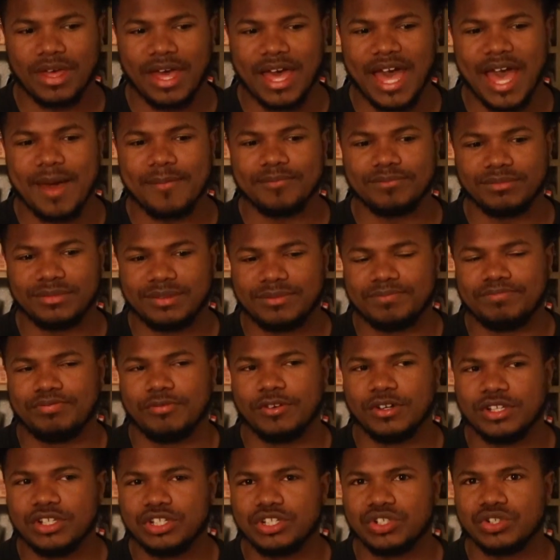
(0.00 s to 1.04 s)
I'm
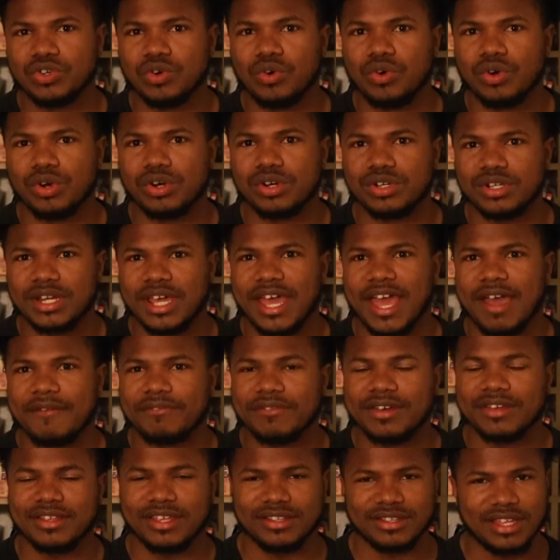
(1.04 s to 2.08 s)
pretty sure they
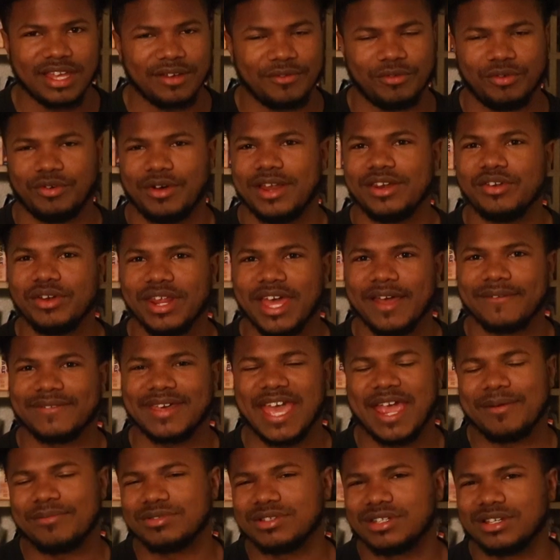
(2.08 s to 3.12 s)
have. Well, I know they have
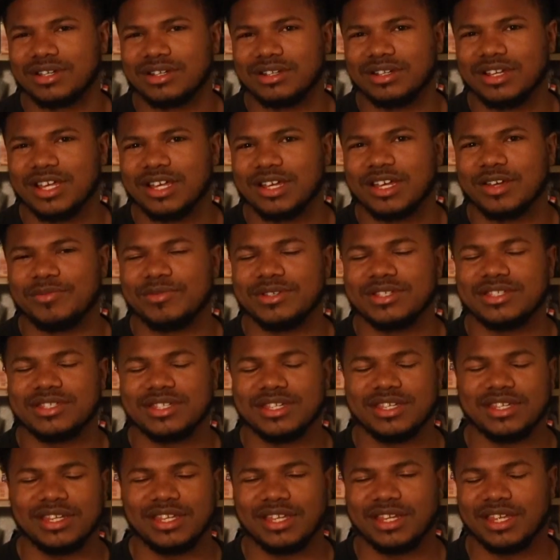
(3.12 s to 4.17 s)
cameras in the club because we've
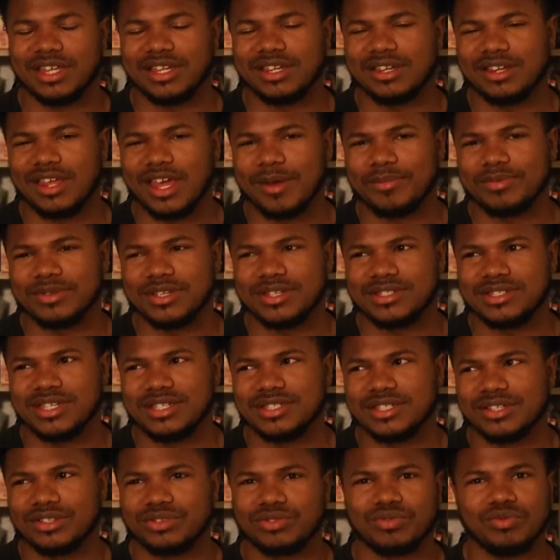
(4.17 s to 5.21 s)
seen it in
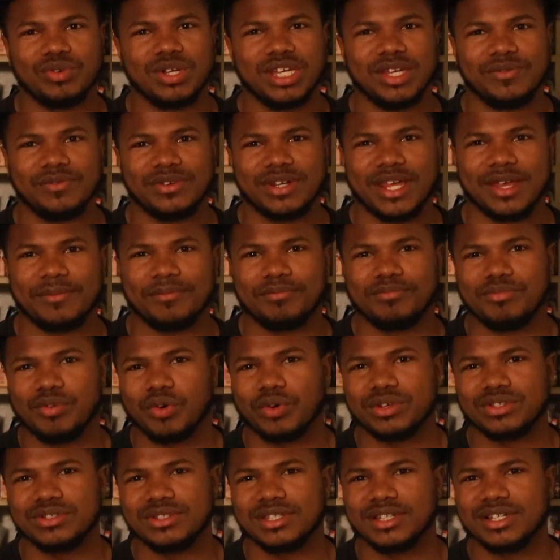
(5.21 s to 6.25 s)
season 3 when they
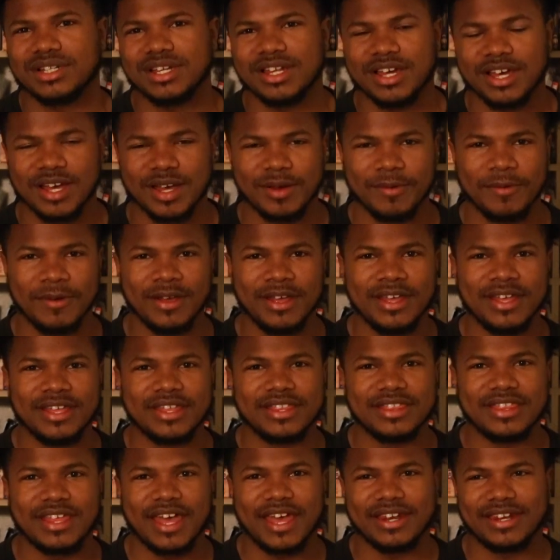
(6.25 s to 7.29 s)
broke into the club
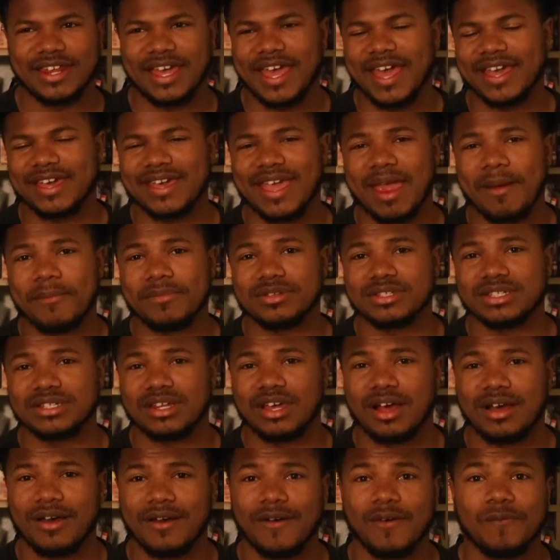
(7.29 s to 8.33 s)
that they had cameras in
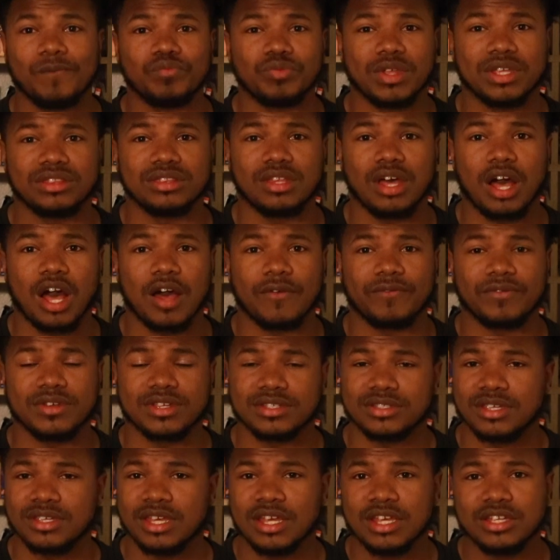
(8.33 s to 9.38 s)
the
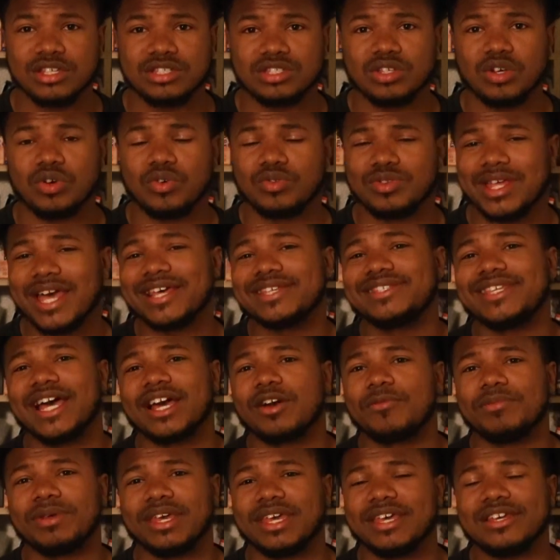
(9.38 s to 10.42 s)
office. So that's not
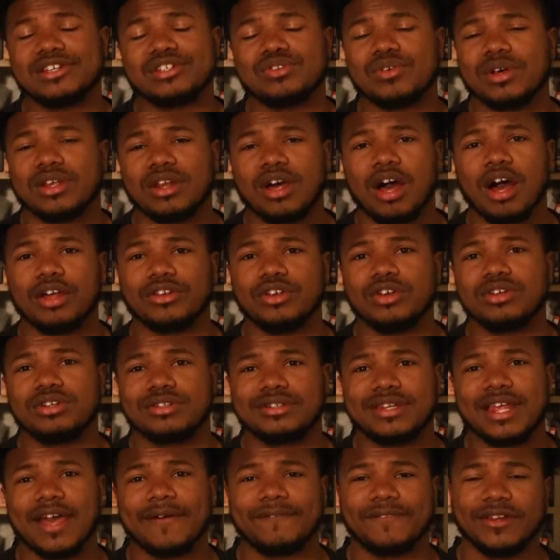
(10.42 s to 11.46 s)
gonna be an issue at all. They're
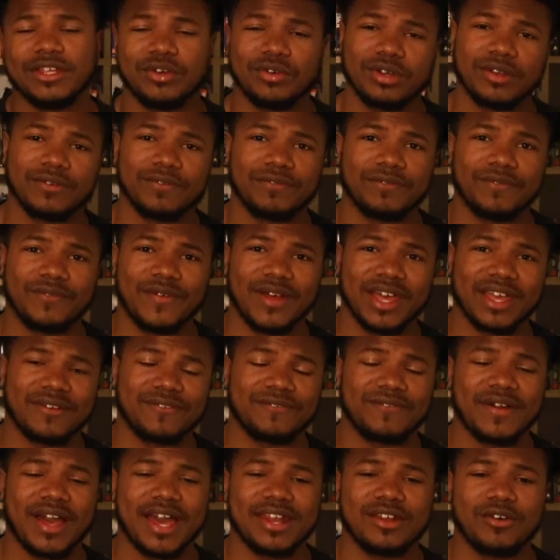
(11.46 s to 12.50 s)
definitely gonna like
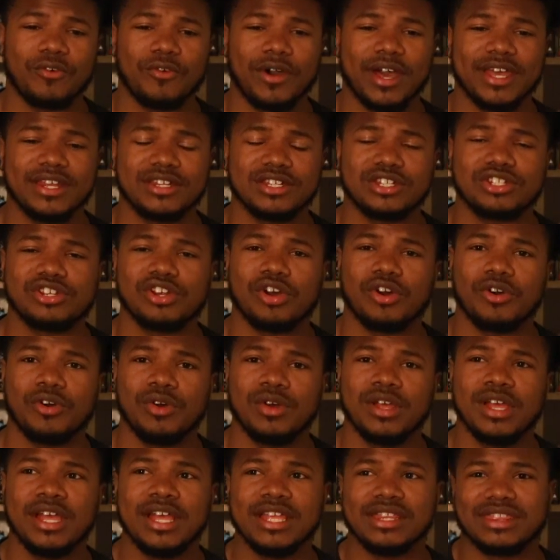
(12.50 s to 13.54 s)
find a way to
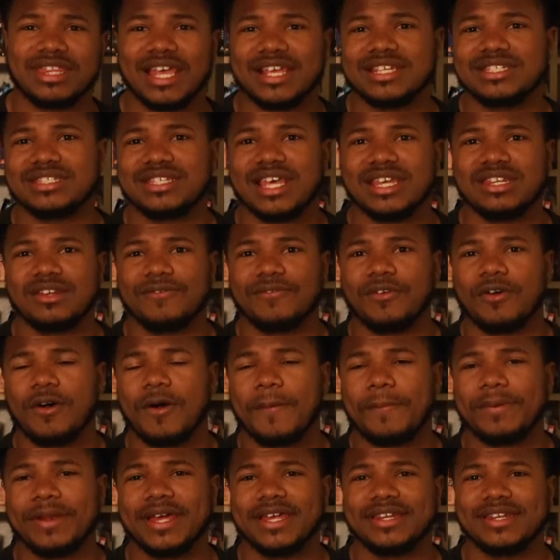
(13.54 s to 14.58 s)
show that Sandoval
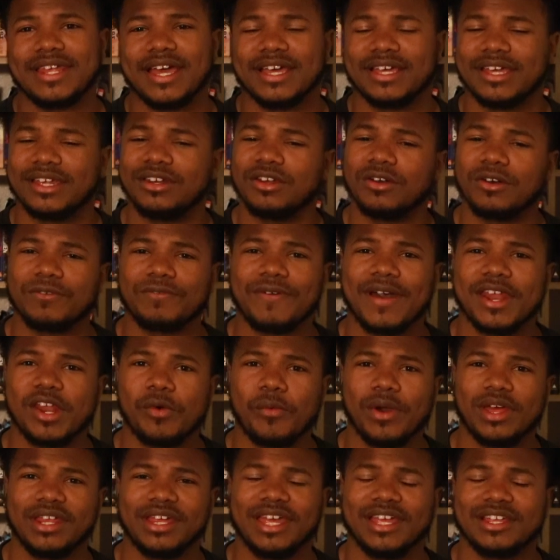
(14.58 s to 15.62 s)
played that gun. They're gonna find a
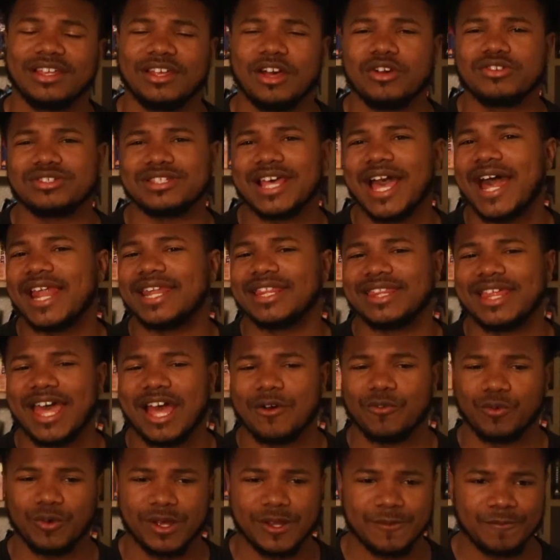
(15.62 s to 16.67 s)
way to get Ghost out of
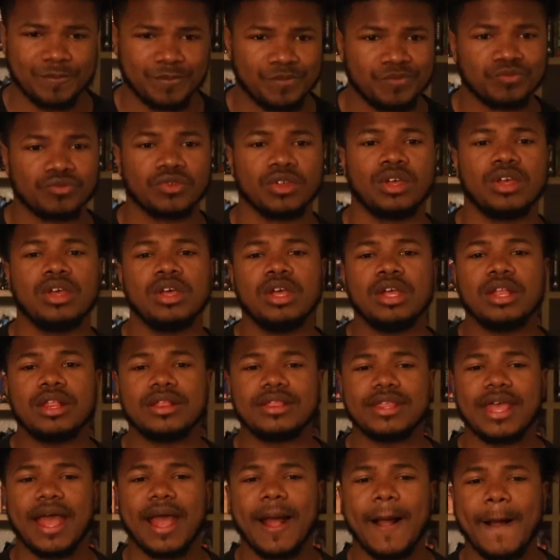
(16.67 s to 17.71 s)
that one.
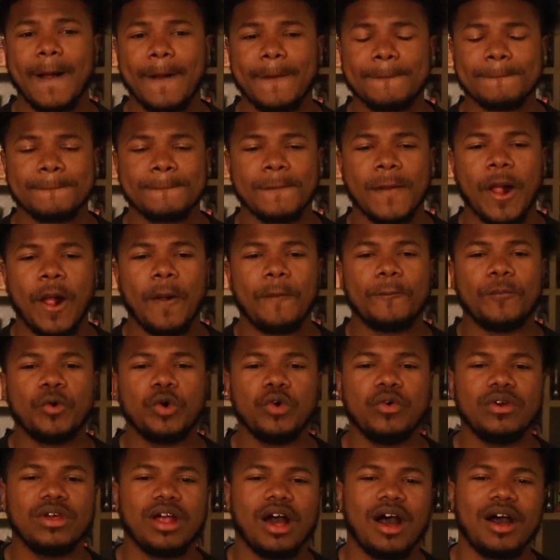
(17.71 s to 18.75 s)
Now,
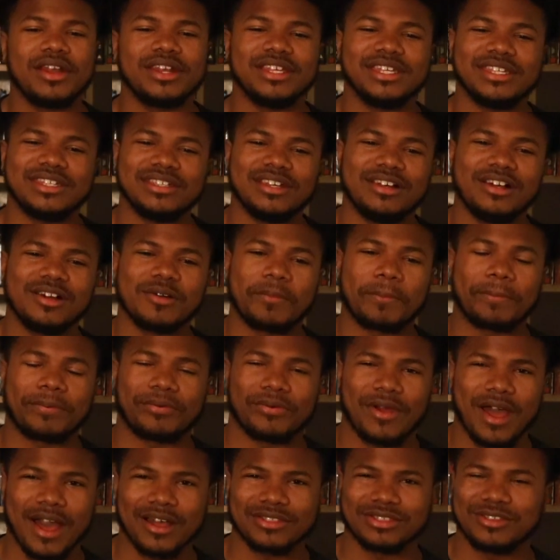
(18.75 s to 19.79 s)
moving on to young
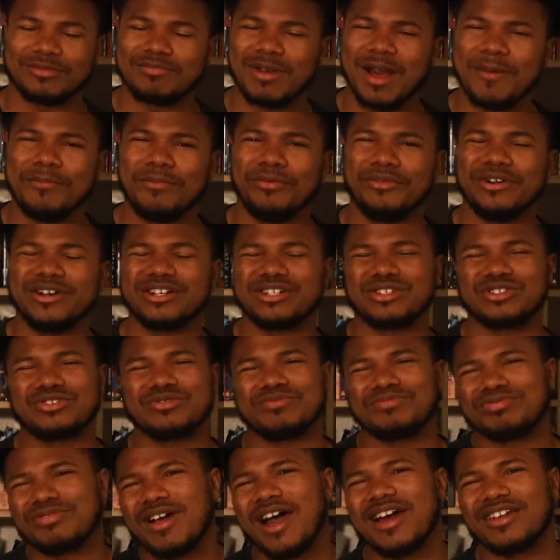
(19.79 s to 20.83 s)
Proctor. My boy
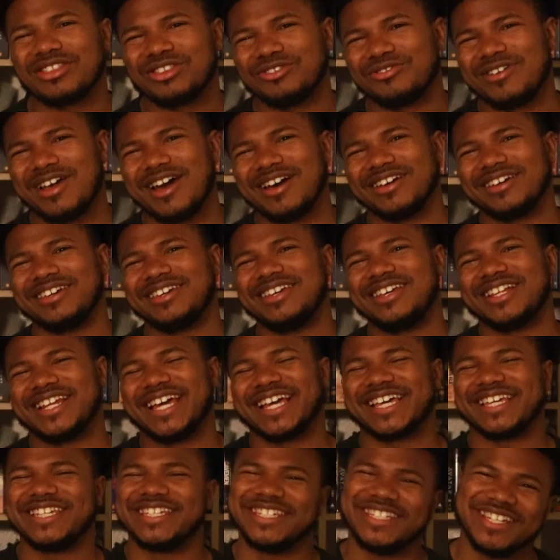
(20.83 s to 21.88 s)
Proctor out here
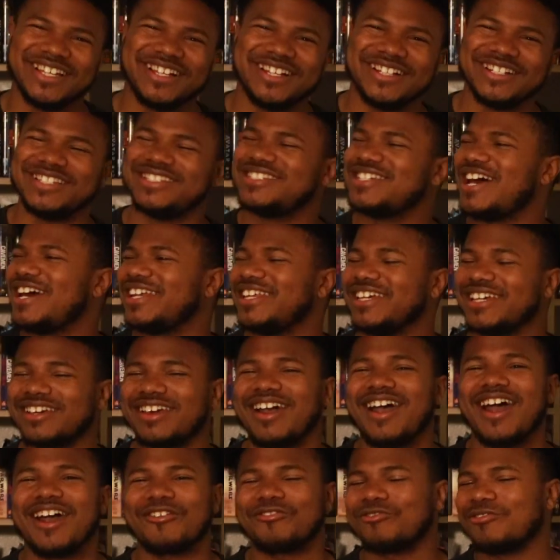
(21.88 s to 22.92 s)
like a young Johnny
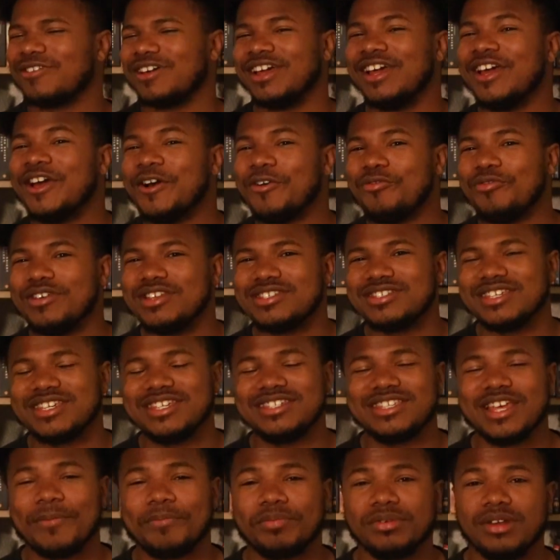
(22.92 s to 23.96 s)
Cochran. We see
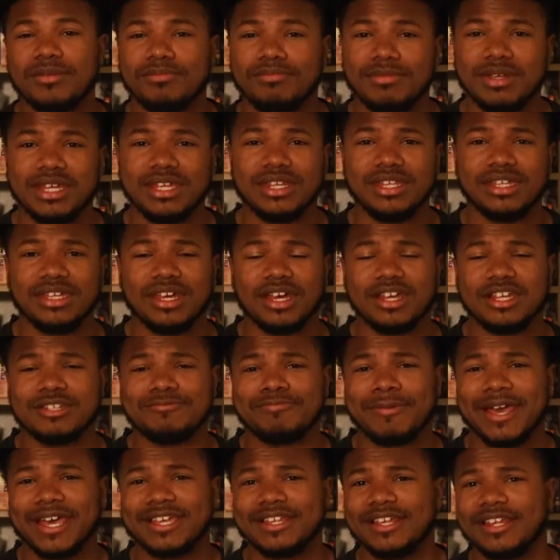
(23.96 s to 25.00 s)
he's up in the media. He's
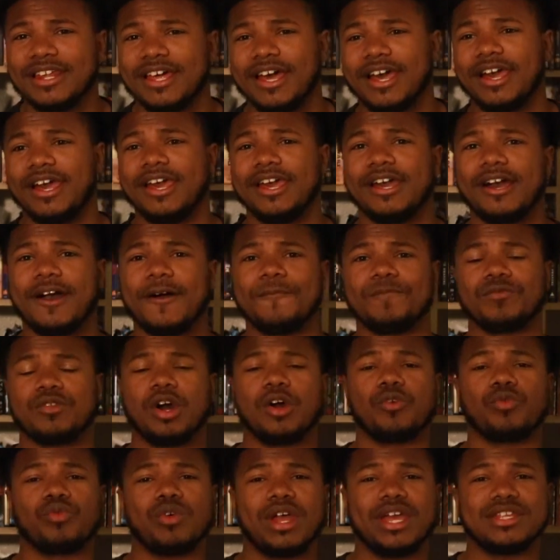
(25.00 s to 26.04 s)
making a
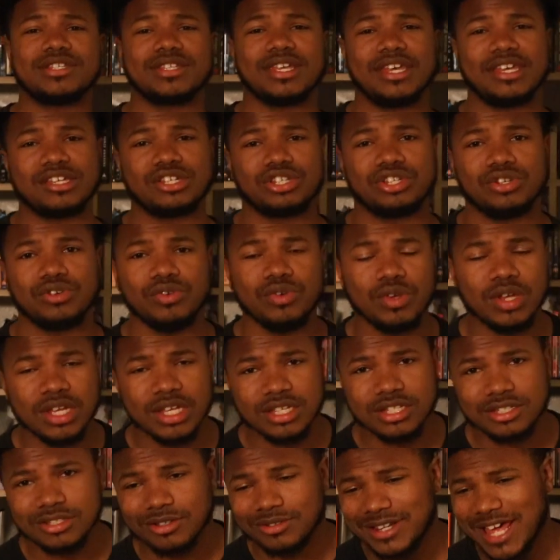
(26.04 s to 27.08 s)
race issue.
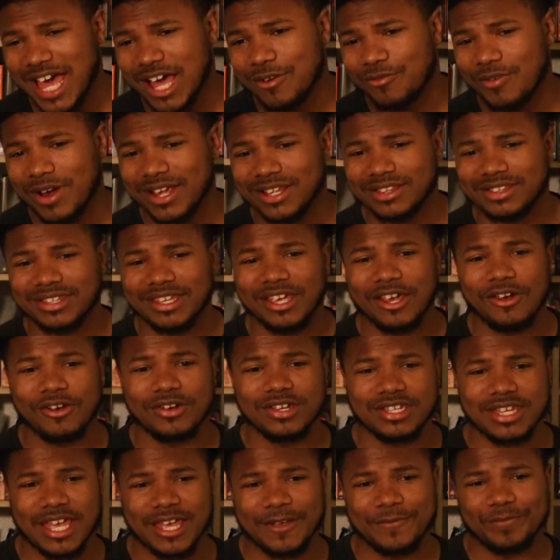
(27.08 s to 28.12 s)
So that right there
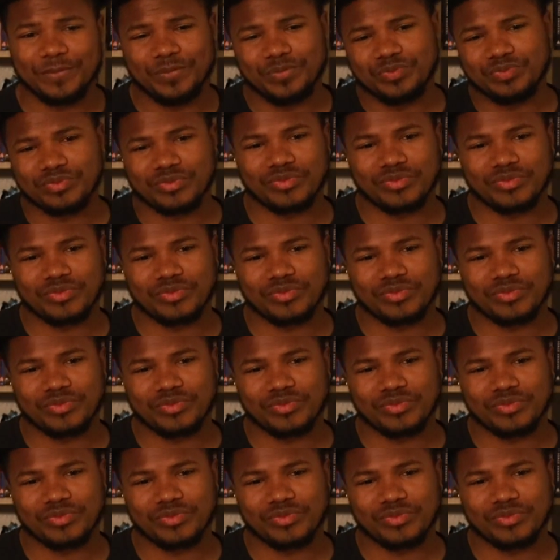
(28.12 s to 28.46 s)
is like,